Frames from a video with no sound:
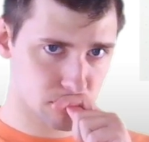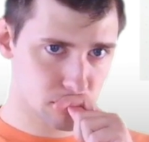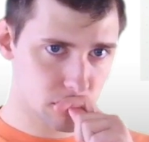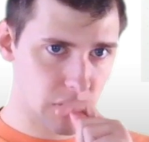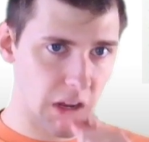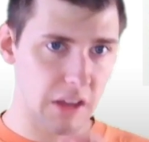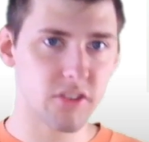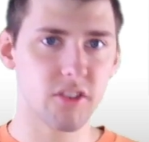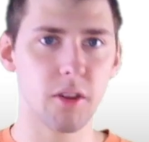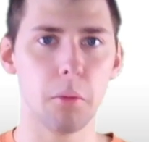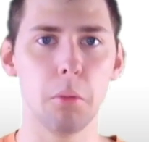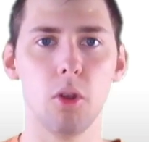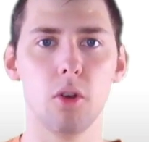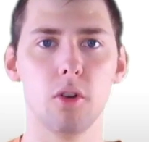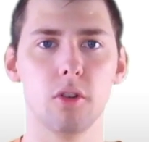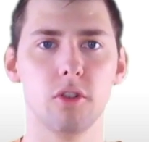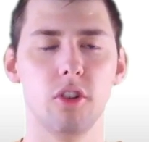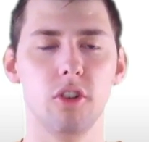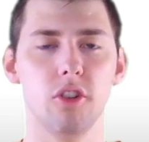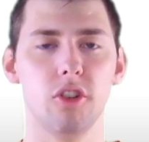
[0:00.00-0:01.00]
similar
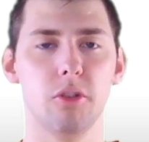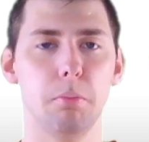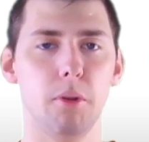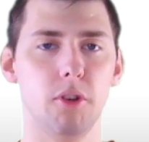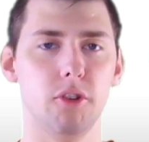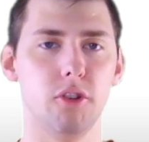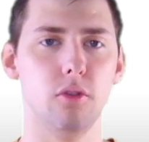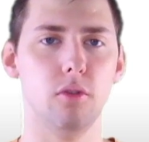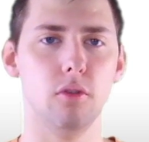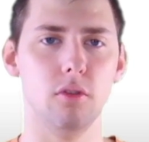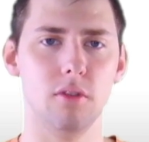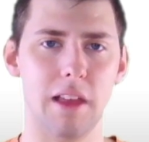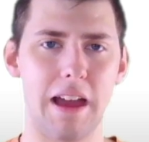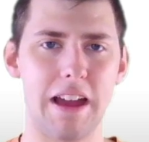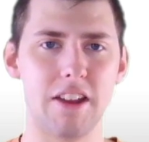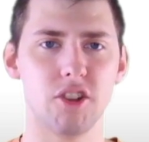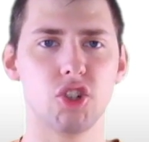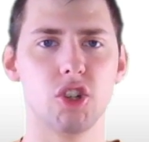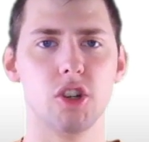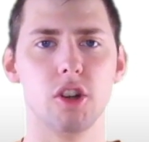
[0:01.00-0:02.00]
to Splatoon
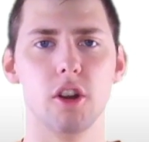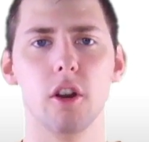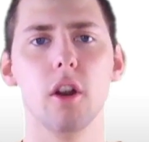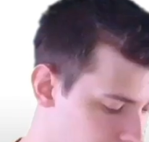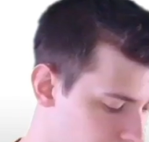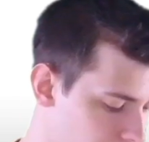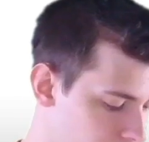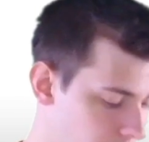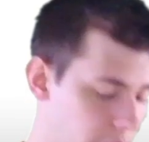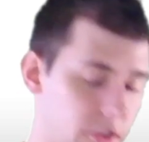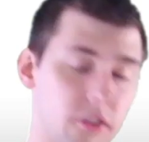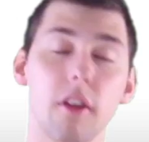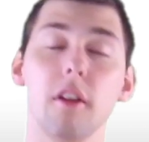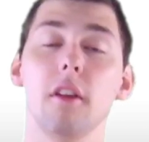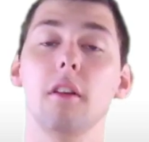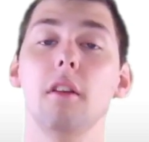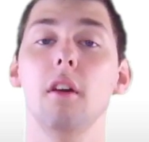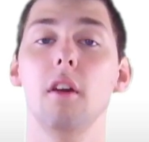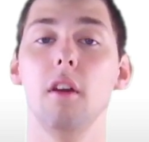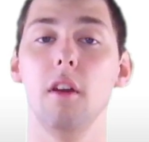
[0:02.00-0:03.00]
last year. They said
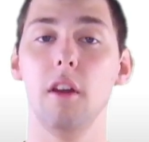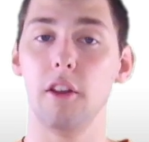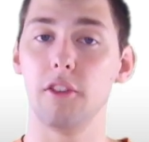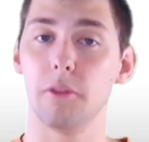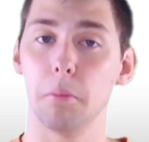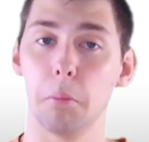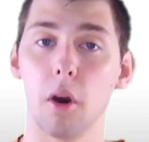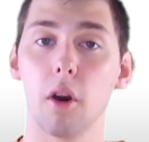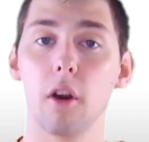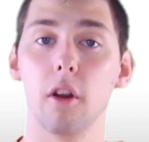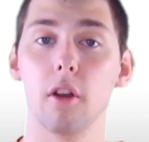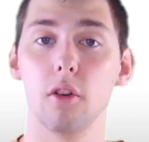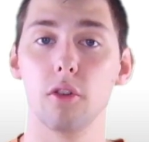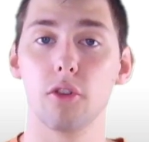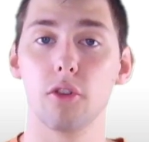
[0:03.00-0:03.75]
it's Mario's